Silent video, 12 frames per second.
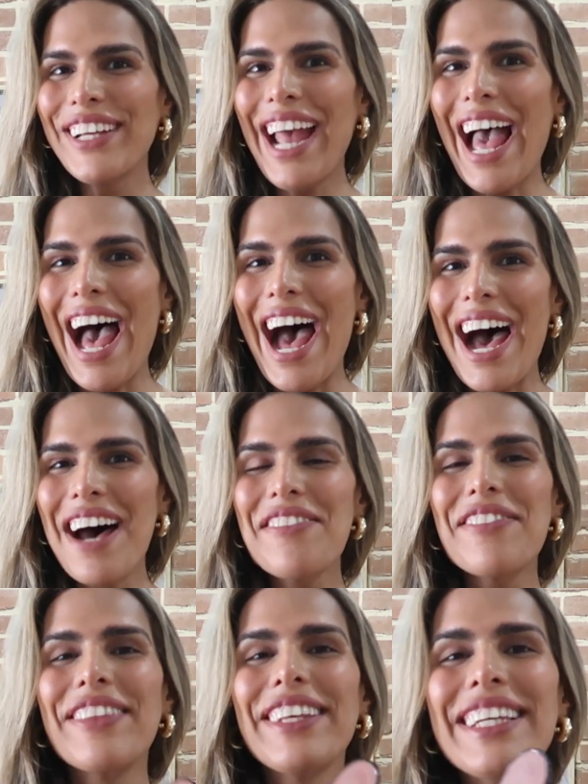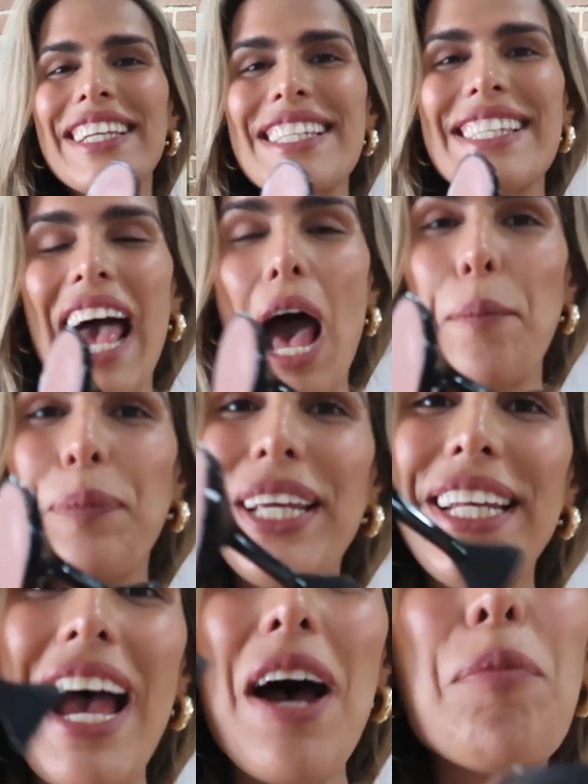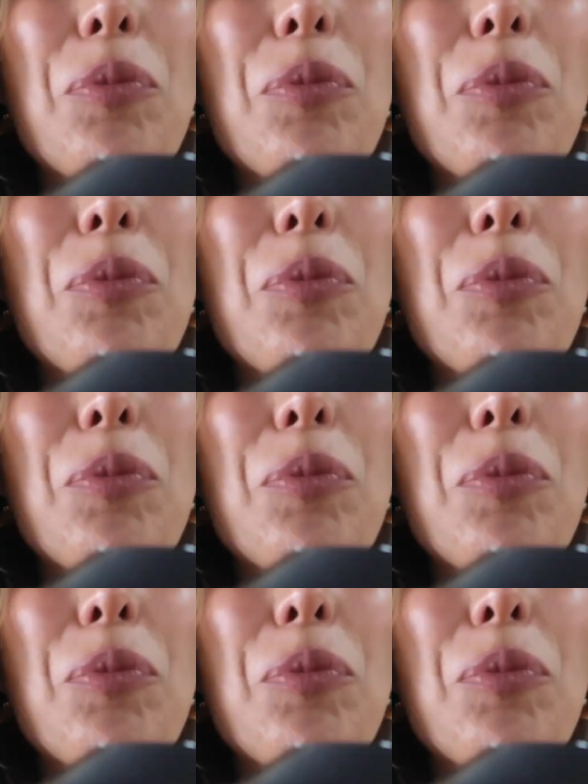we have this Amina